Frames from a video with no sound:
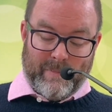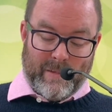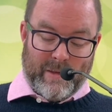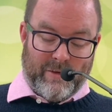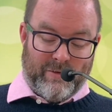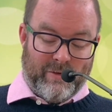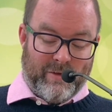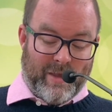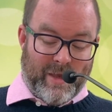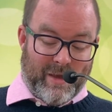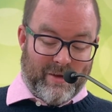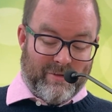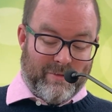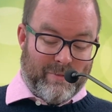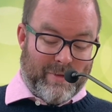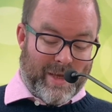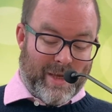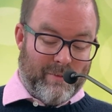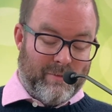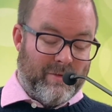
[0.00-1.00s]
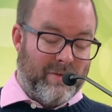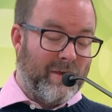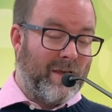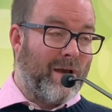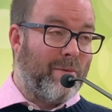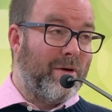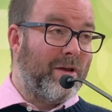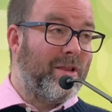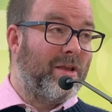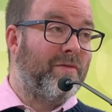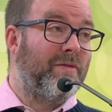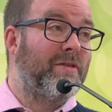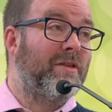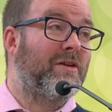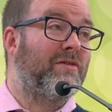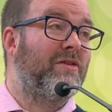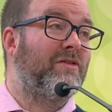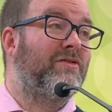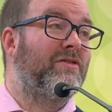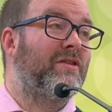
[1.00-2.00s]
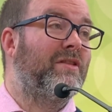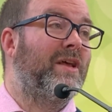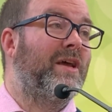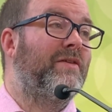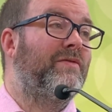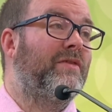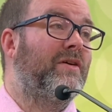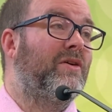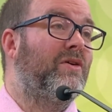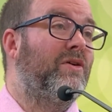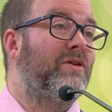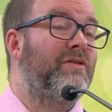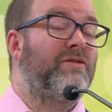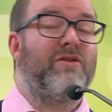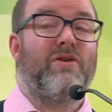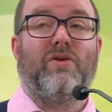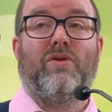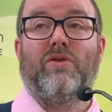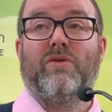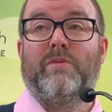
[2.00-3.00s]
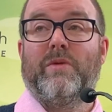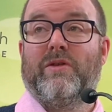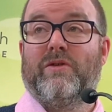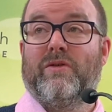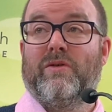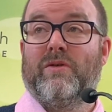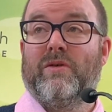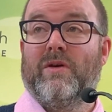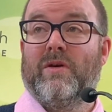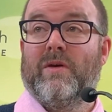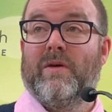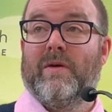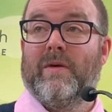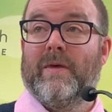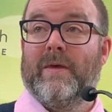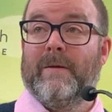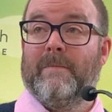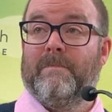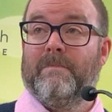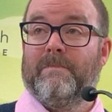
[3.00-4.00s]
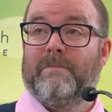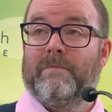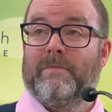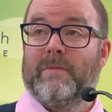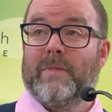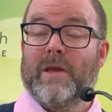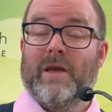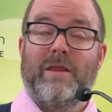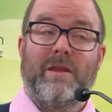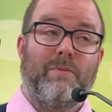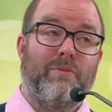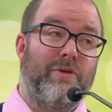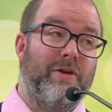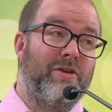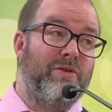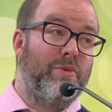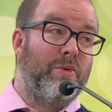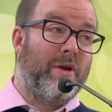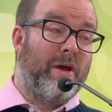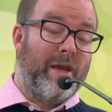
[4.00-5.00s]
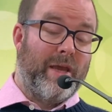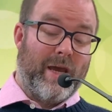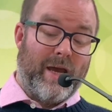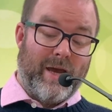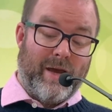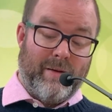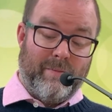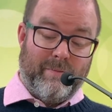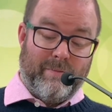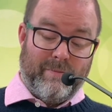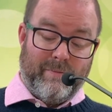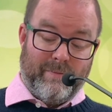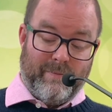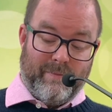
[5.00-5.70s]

So take some time to think, am I living the Christian life that God has called me to in the place where I am?